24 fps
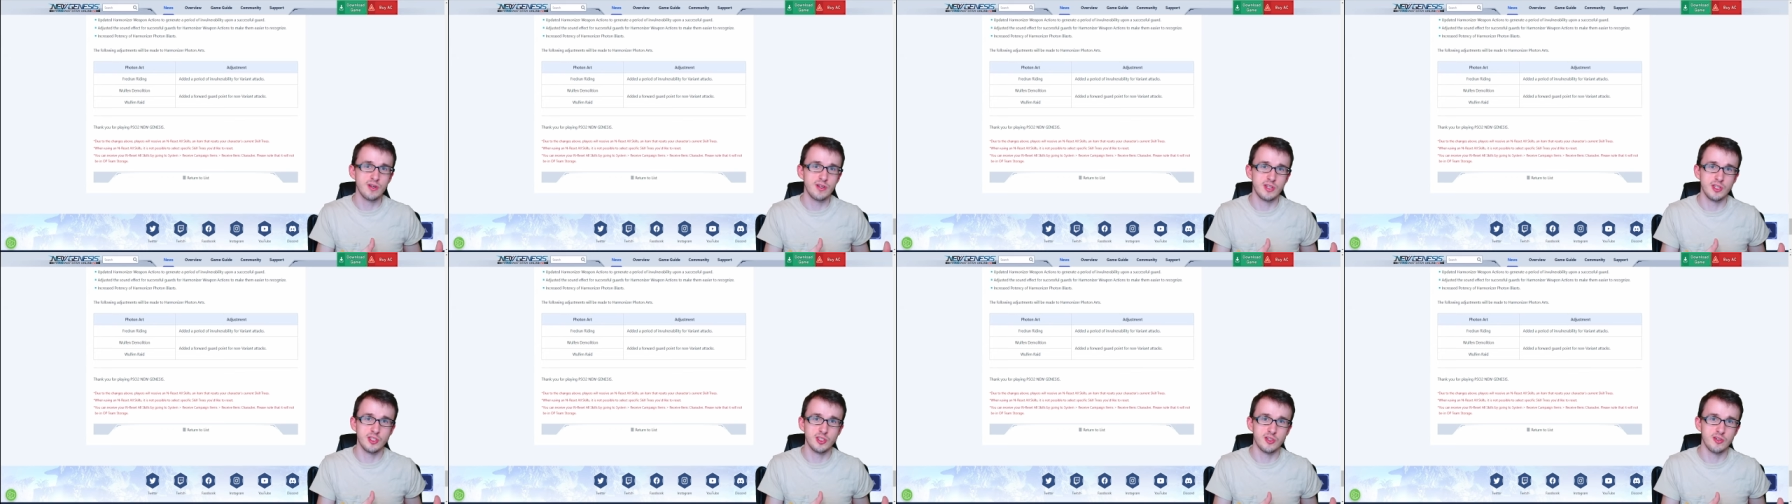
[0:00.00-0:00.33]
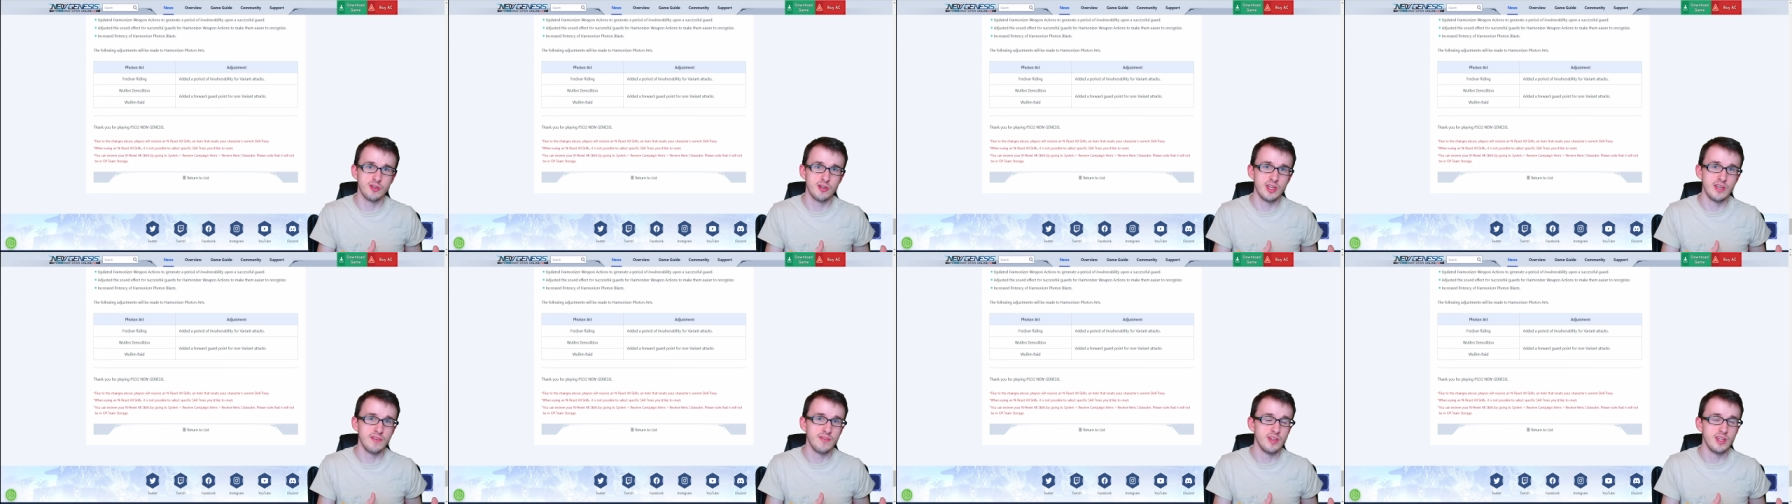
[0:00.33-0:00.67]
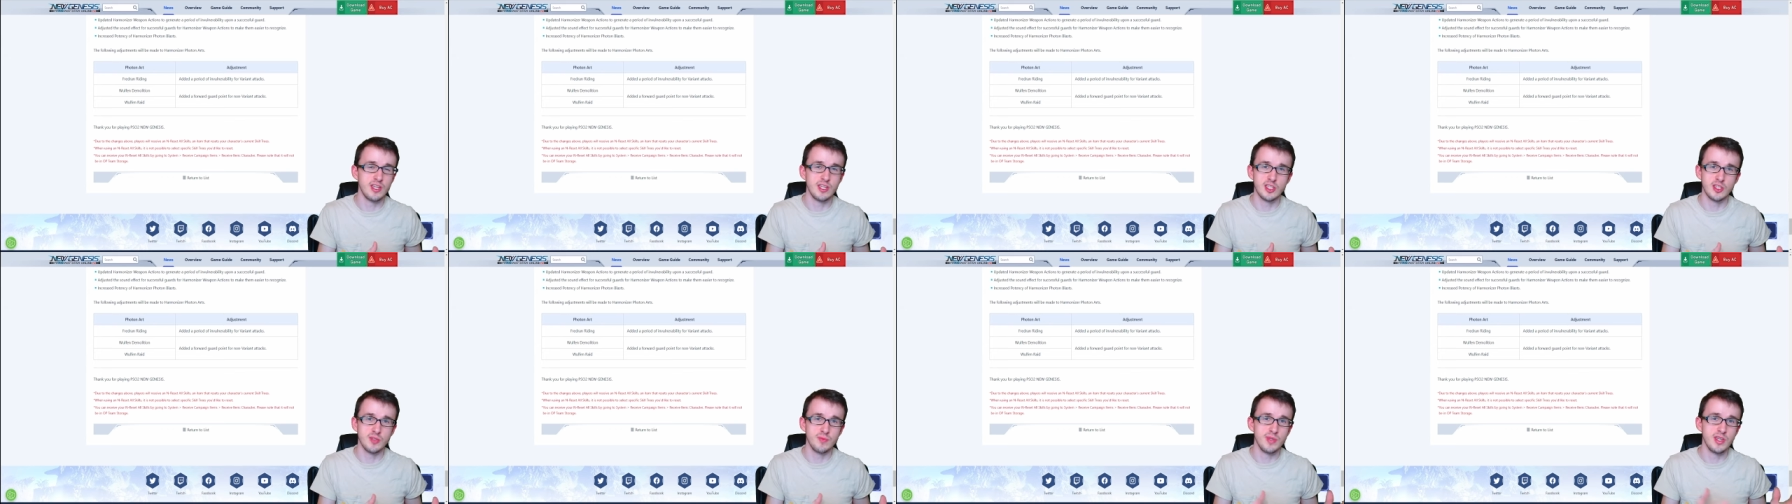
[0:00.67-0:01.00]
Does there even
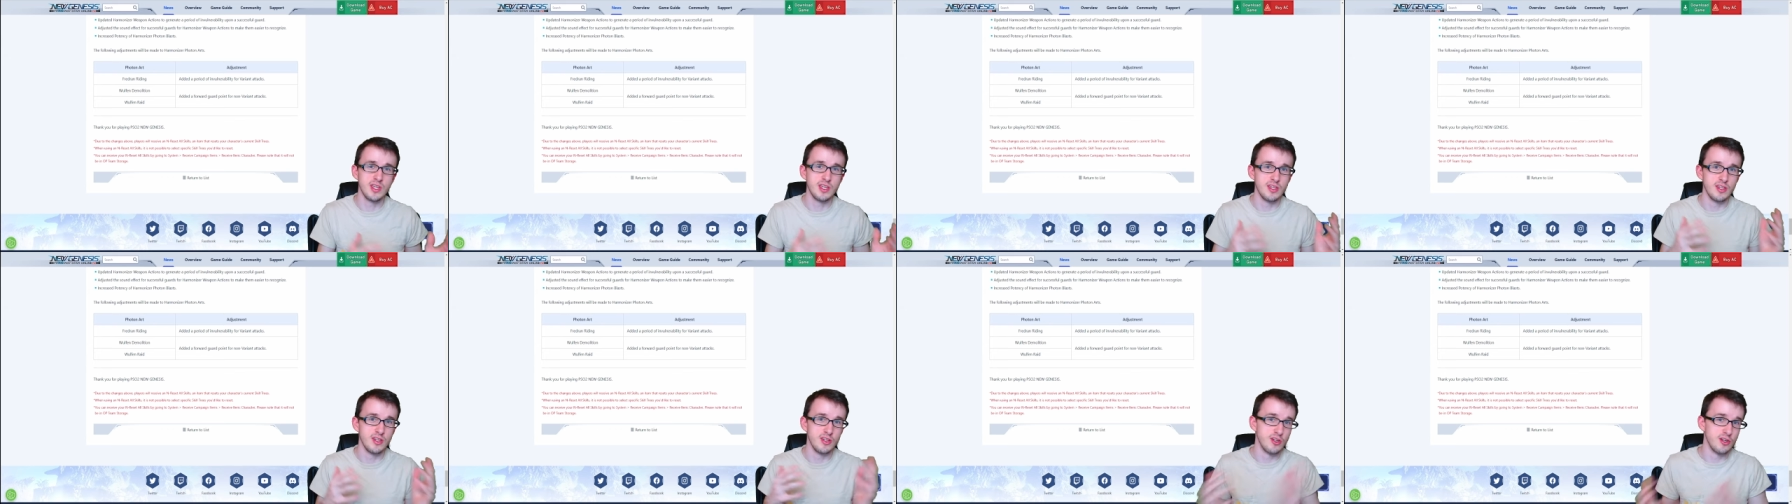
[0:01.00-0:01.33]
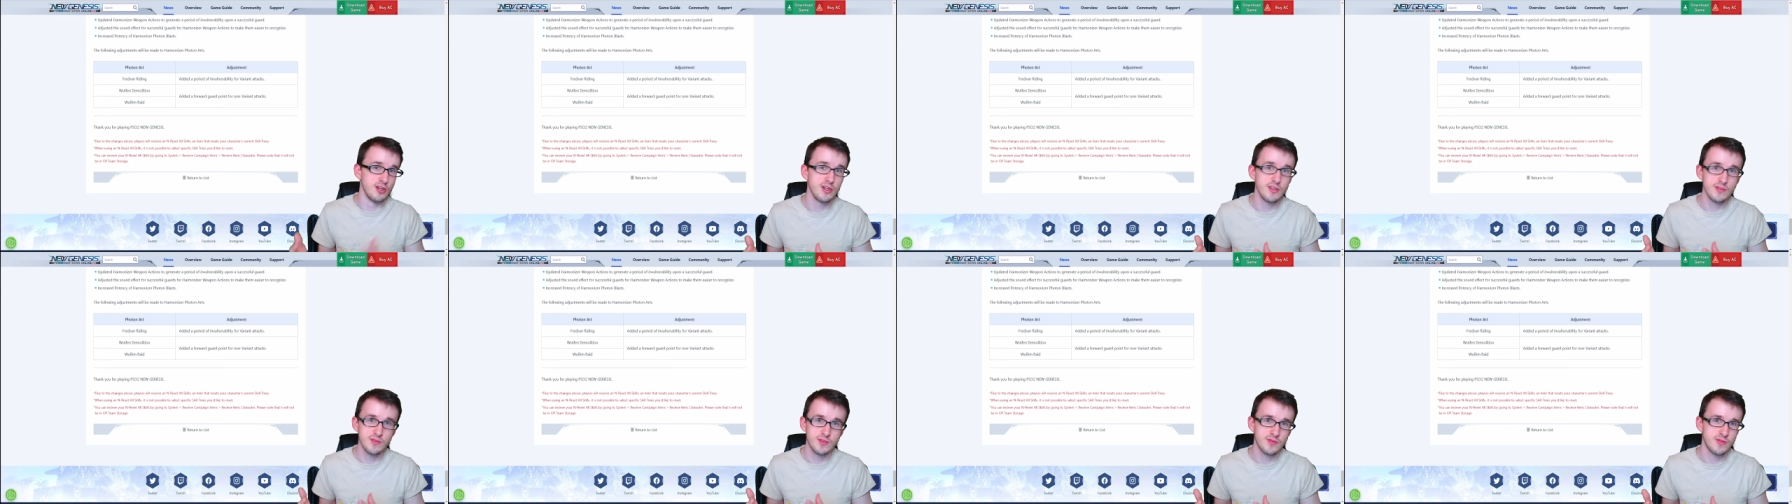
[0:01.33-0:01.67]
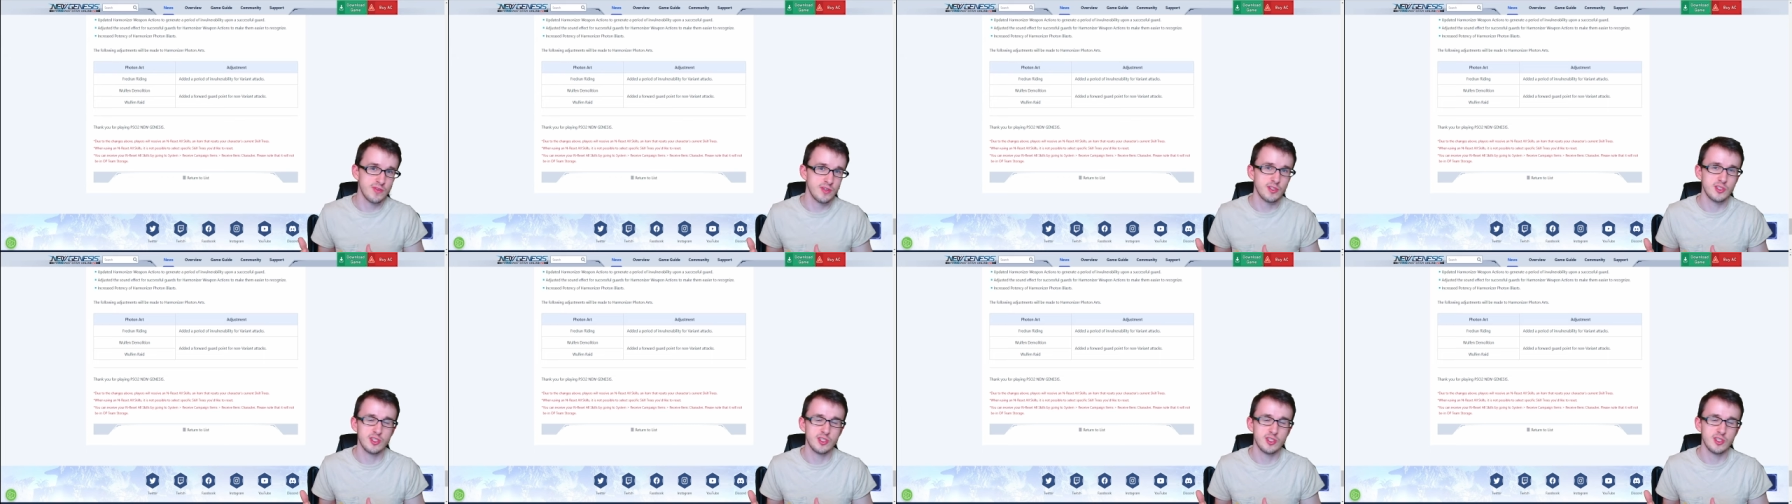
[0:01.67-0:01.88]
need to be nerfs for